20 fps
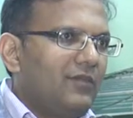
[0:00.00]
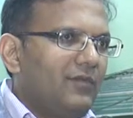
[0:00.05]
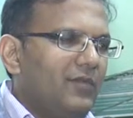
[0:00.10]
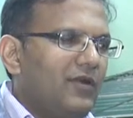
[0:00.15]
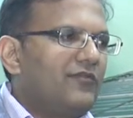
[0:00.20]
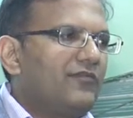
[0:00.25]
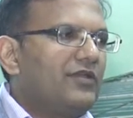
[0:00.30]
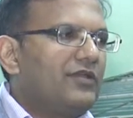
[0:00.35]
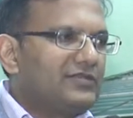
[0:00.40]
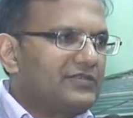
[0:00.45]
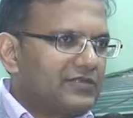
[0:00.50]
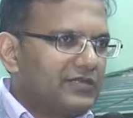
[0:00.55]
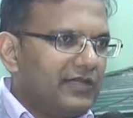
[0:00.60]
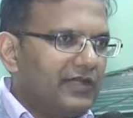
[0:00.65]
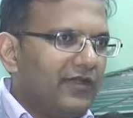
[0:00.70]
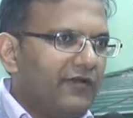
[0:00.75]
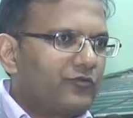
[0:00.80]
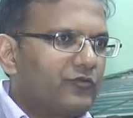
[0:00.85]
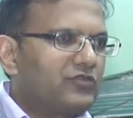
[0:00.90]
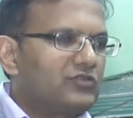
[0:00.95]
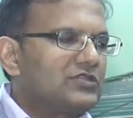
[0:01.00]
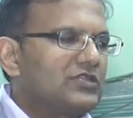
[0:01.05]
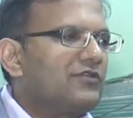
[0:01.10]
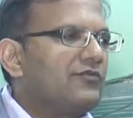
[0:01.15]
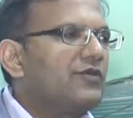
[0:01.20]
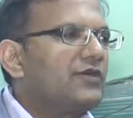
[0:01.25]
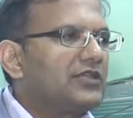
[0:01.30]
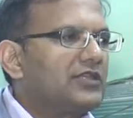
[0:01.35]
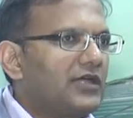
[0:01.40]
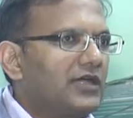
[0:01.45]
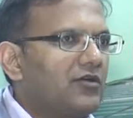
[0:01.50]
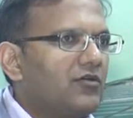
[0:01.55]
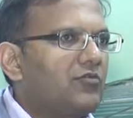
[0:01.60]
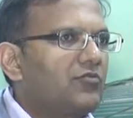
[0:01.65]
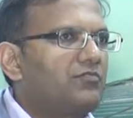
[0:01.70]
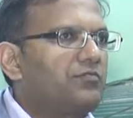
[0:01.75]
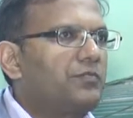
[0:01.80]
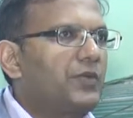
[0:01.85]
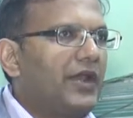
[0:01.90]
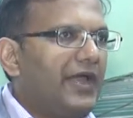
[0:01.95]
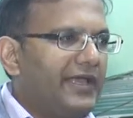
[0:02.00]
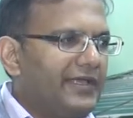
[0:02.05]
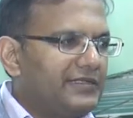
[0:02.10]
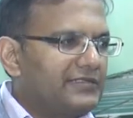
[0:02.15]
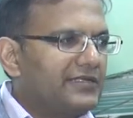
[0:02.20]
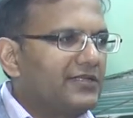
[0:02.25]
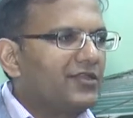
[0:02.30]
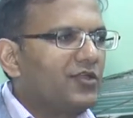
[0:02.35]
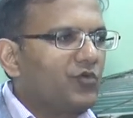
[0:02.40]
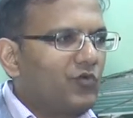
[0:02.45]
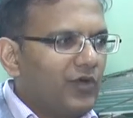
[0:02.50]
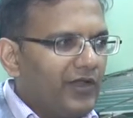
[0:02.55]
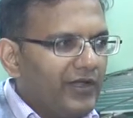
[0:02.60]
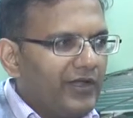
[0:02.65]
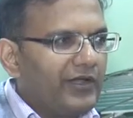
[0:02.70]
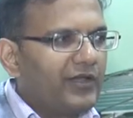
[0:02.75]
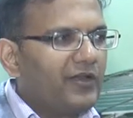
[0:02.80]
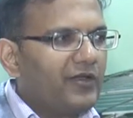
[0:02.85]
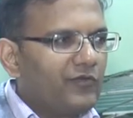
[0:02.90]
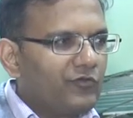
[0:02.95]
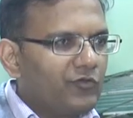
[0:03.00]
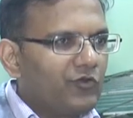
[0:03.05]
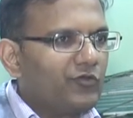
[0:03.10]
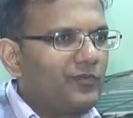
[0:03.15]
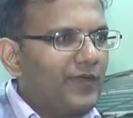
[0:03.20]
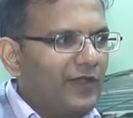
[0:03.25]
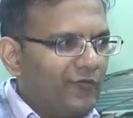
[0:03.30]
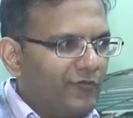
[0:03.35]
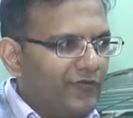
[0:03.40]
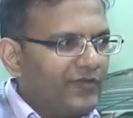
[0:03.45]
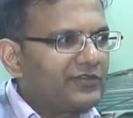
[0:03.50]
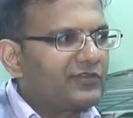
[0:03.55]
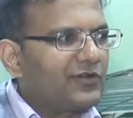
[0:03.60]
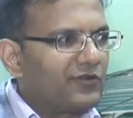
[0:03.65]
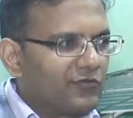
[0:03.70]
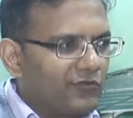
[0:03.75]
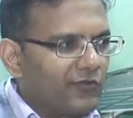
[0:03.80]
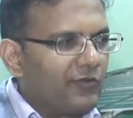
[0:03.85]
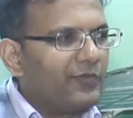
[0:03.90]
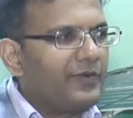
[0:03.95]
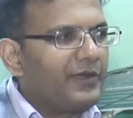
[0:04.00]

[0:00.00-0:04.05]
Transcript: But we still have to see what the price and the quality of those manufacturers will